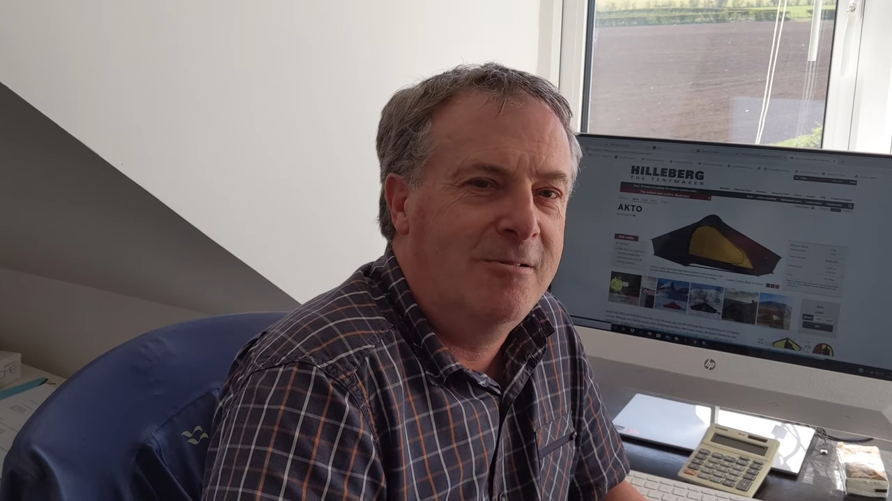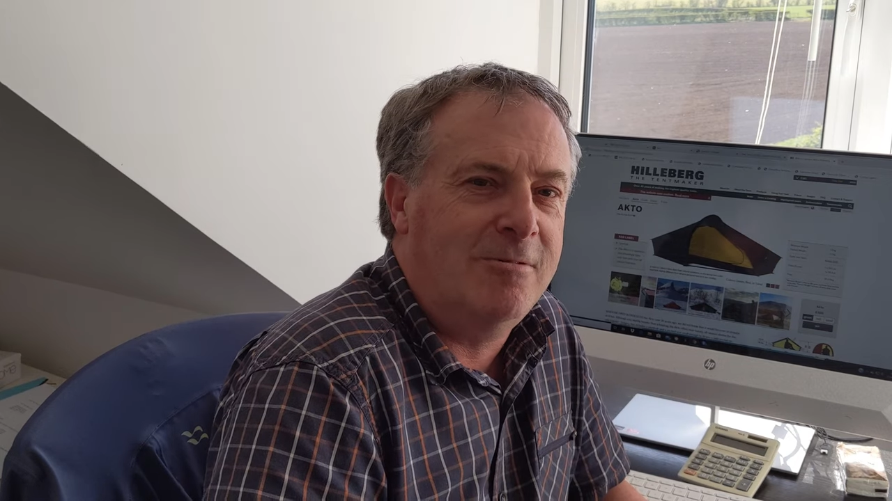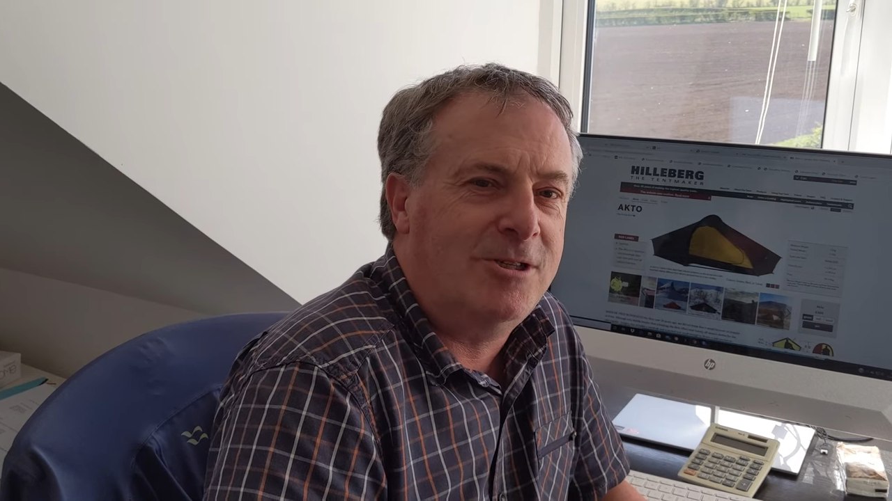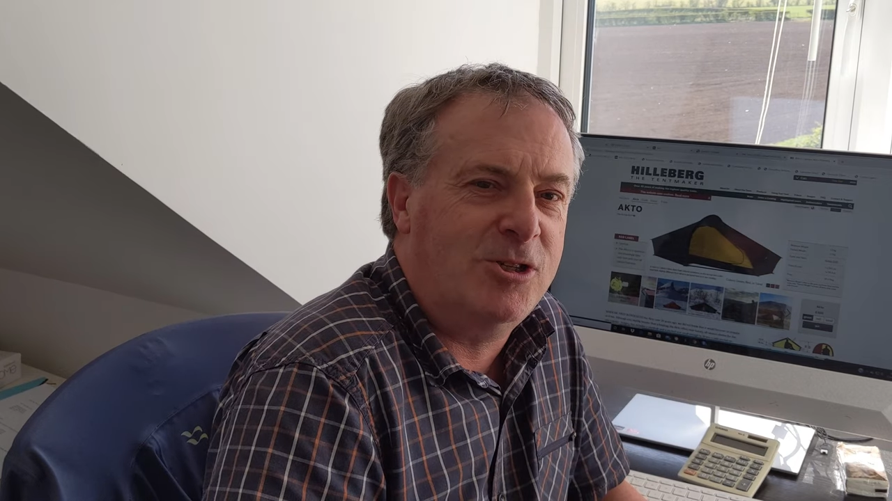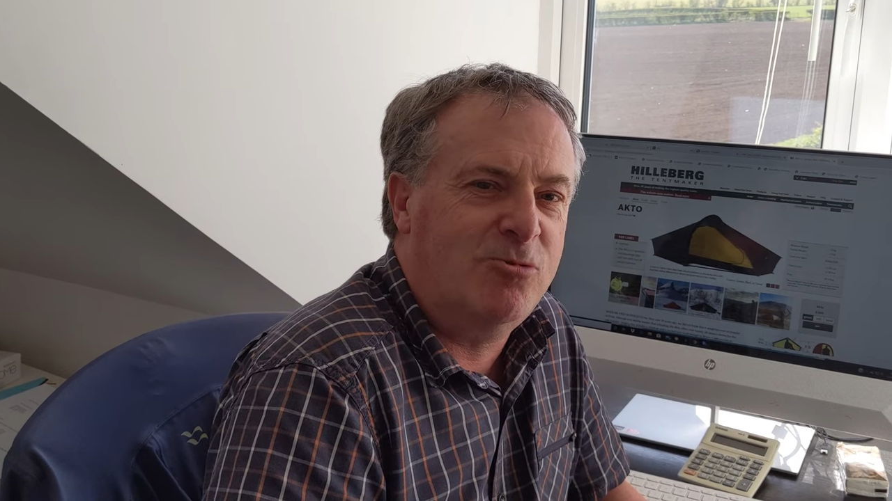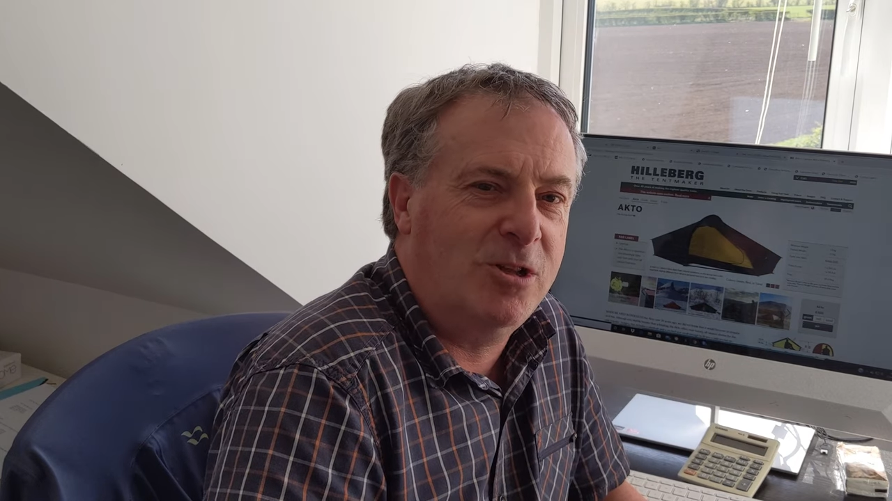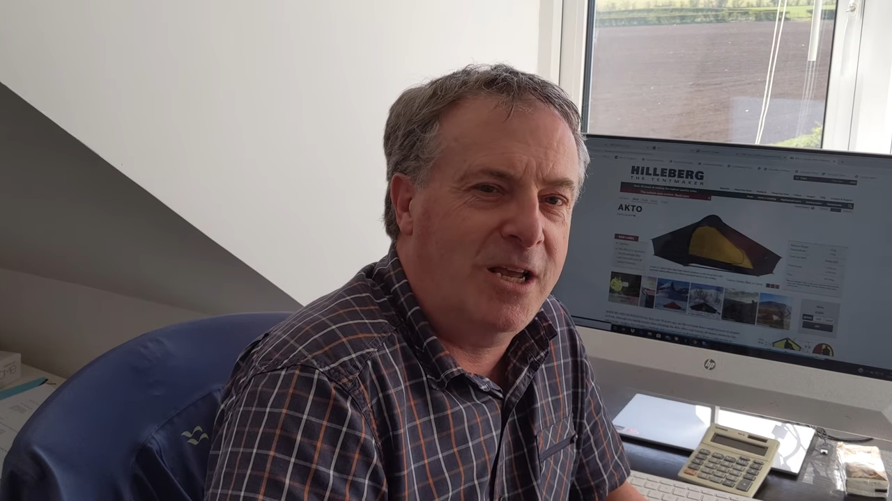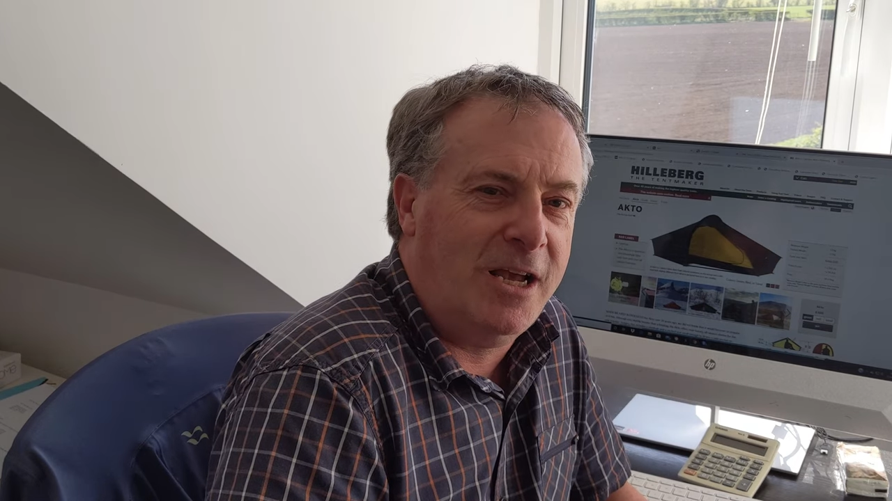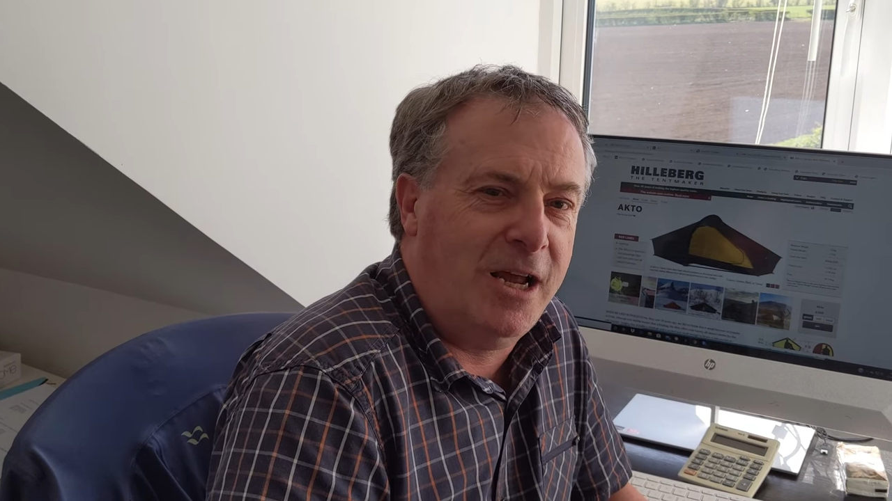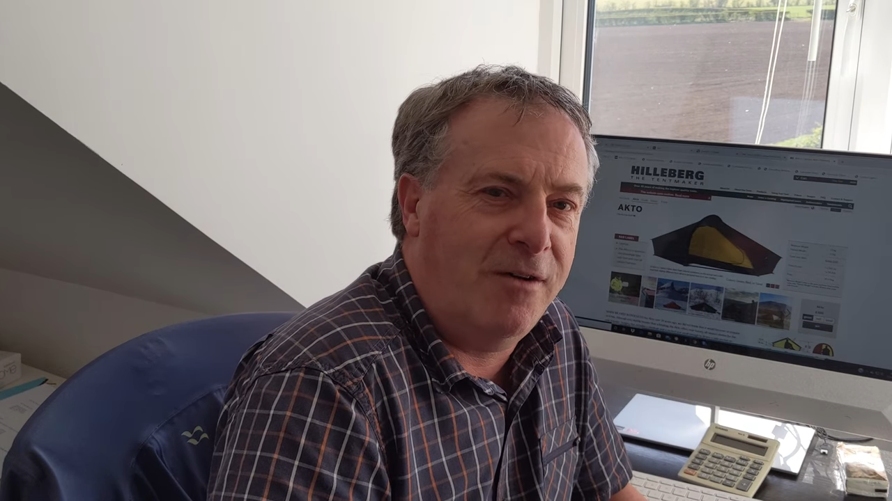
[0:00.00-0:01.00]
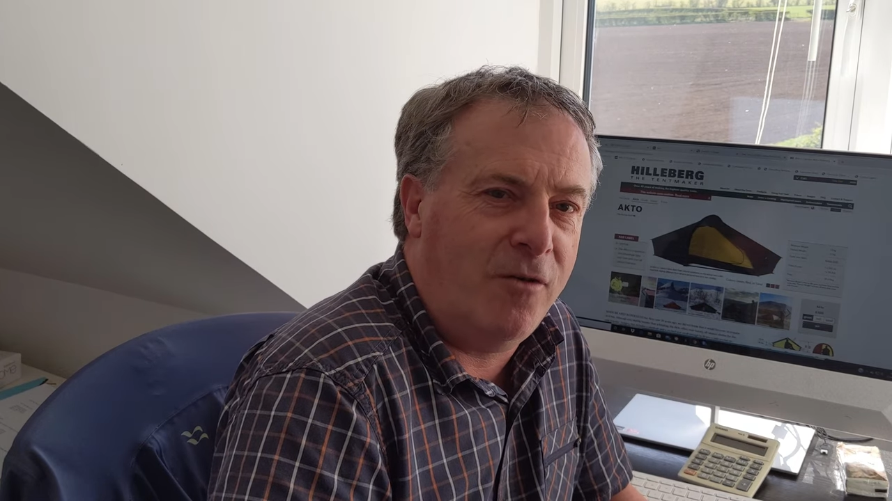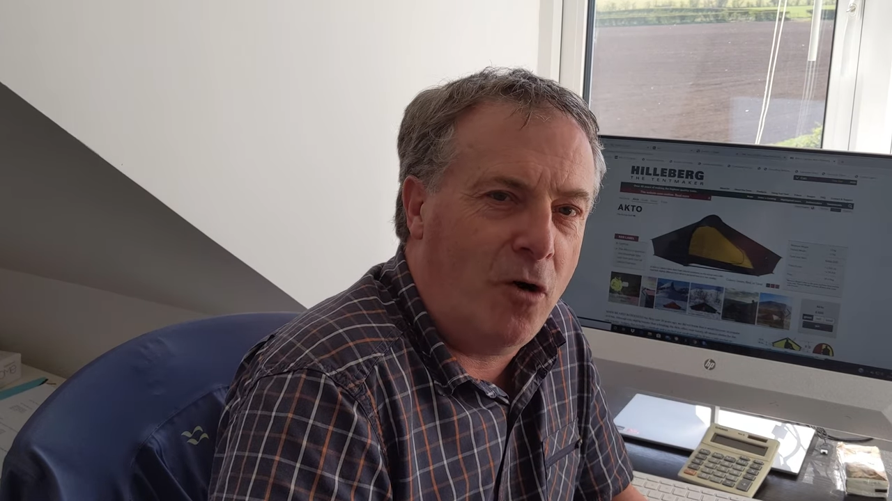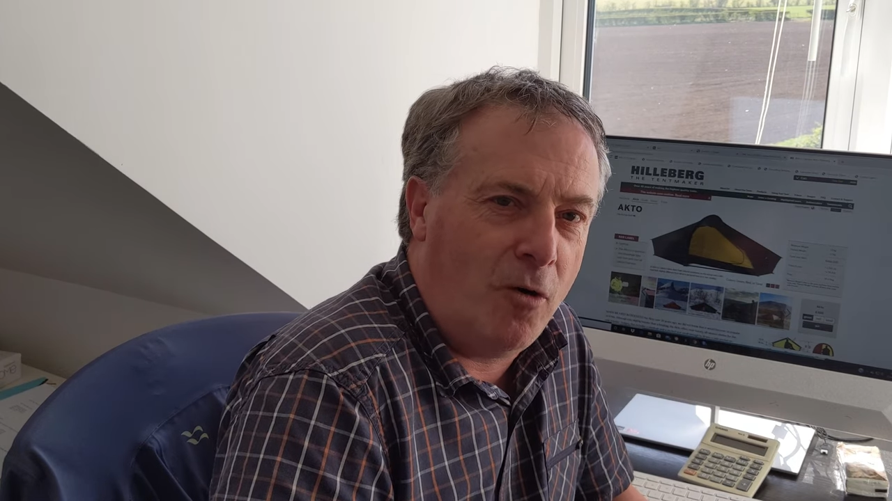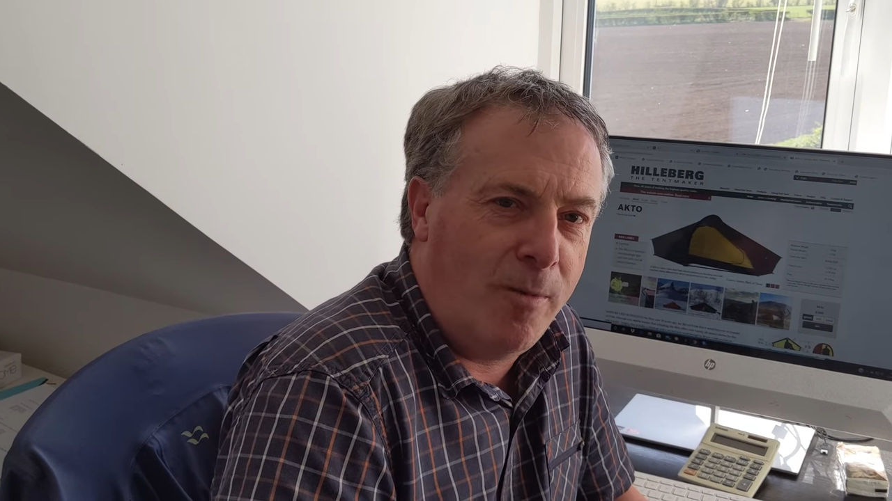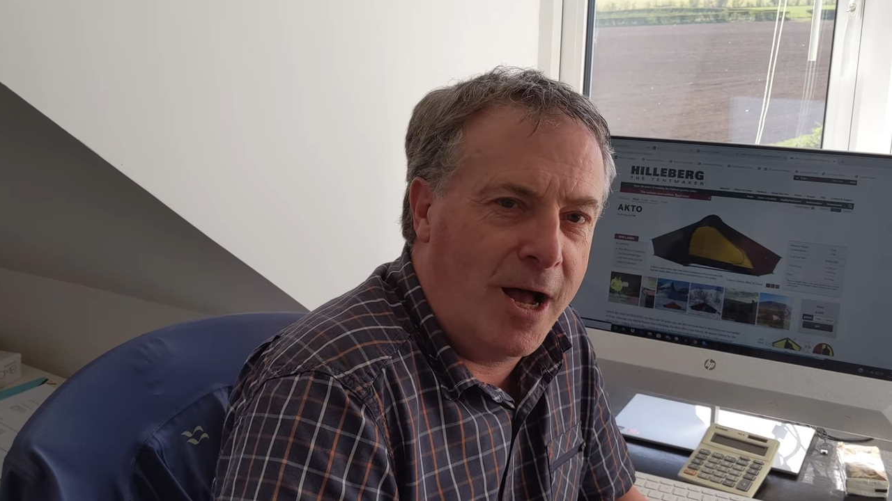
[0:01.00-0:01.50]
which is really a kind of
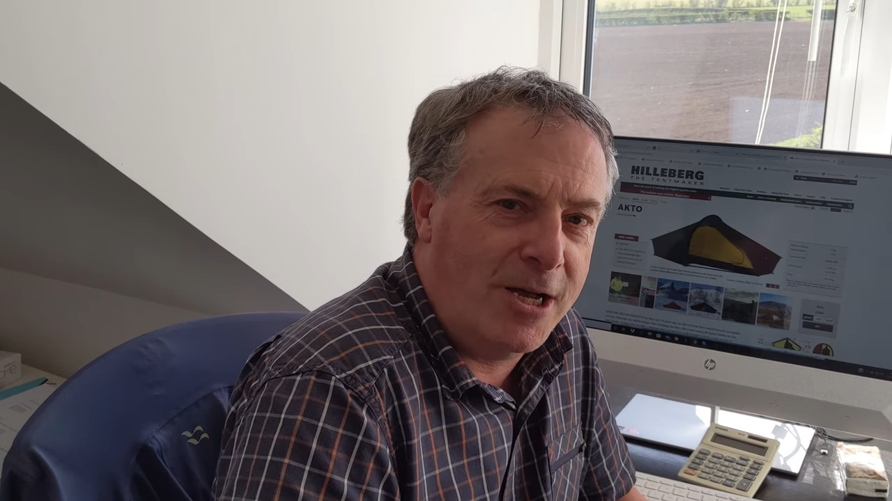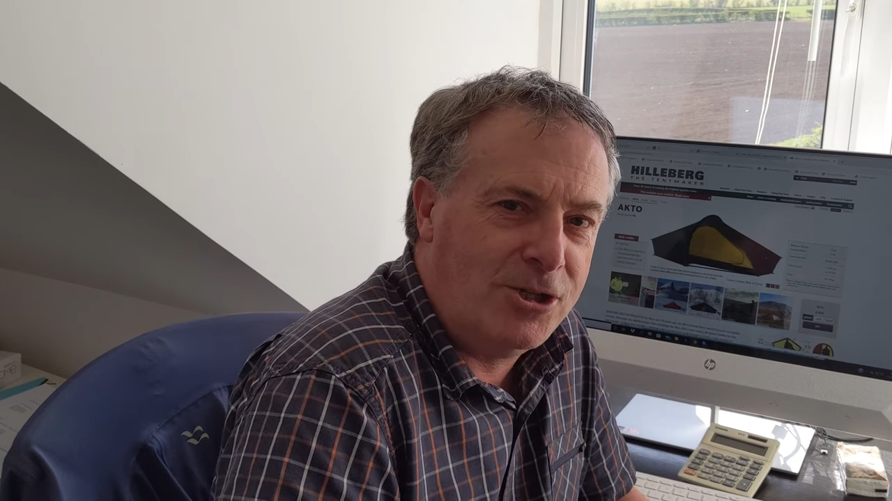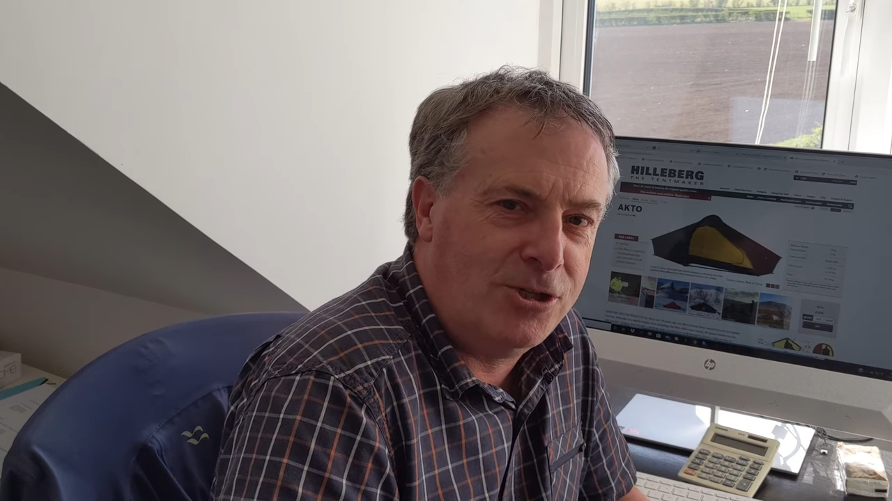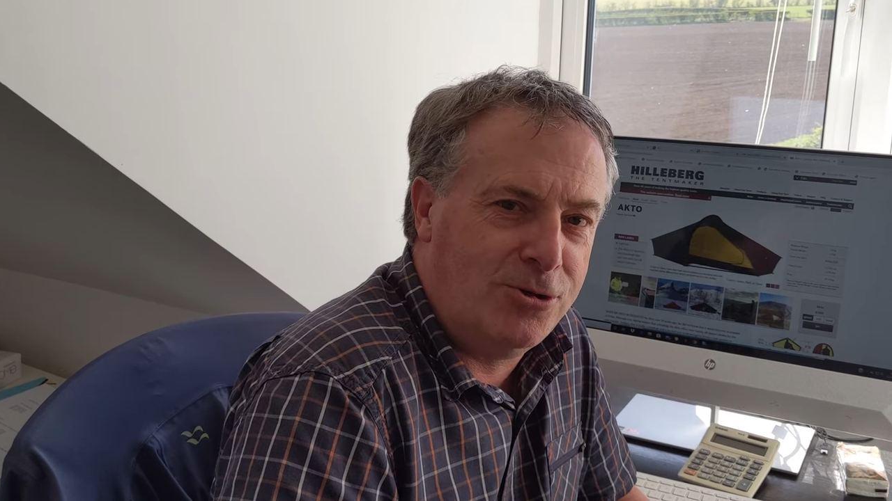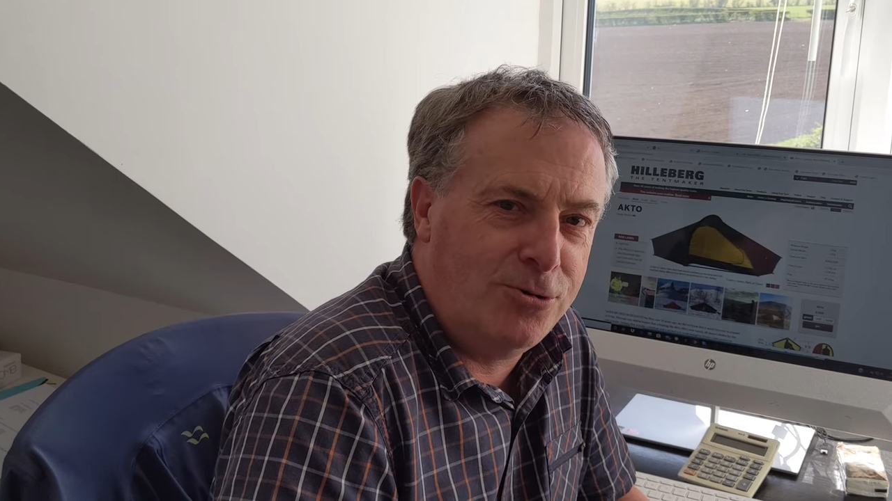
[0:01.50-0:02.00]
homage